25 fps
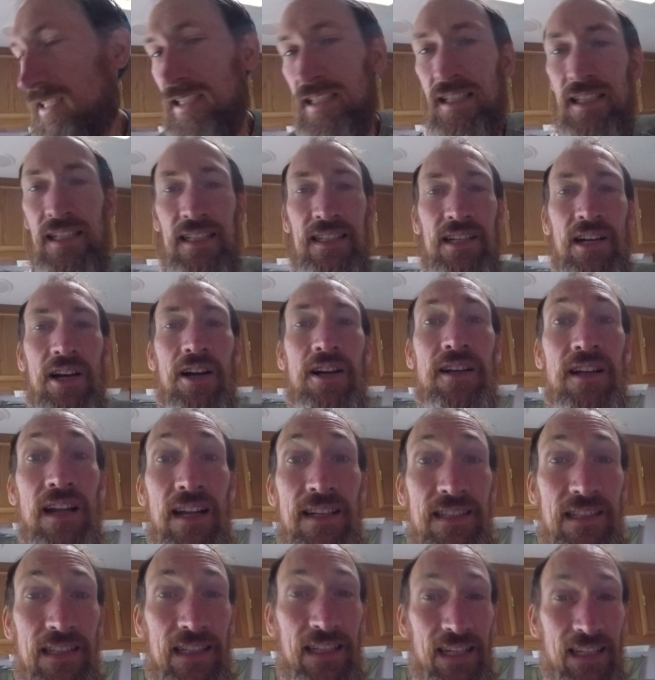It's hard
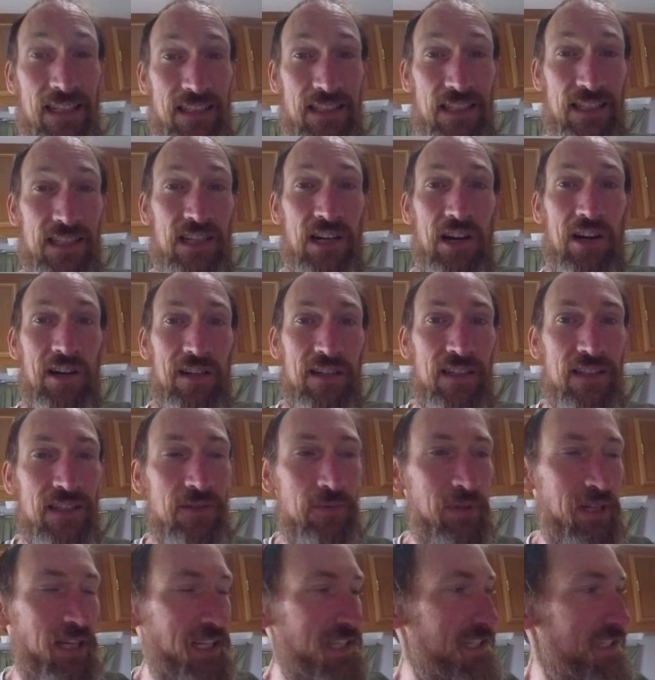not to get
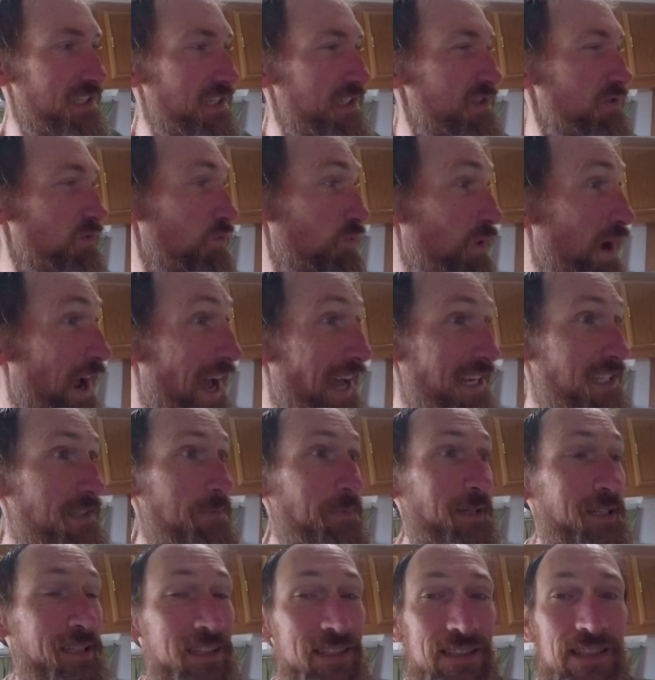disheartened when it's this wet
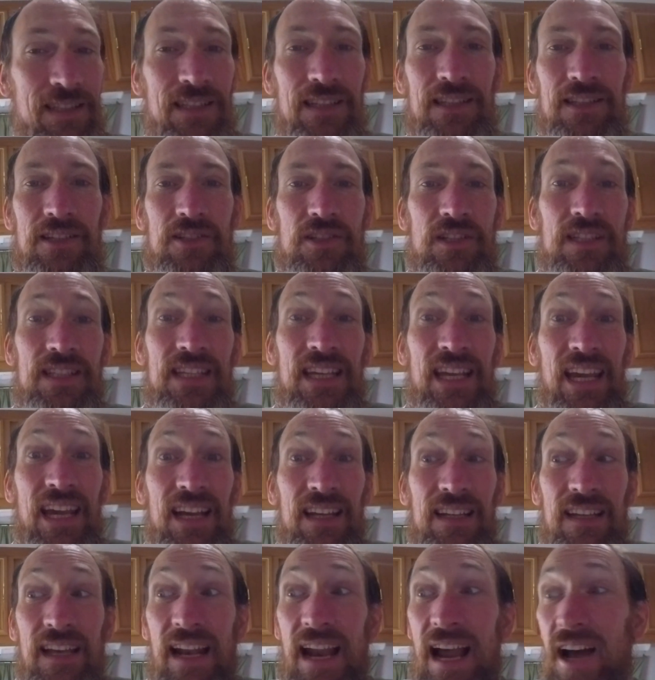because you just
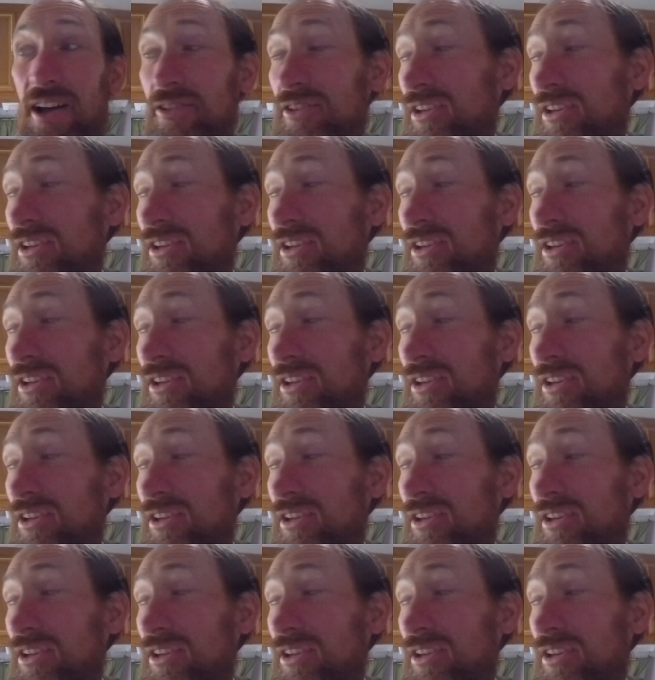can't get out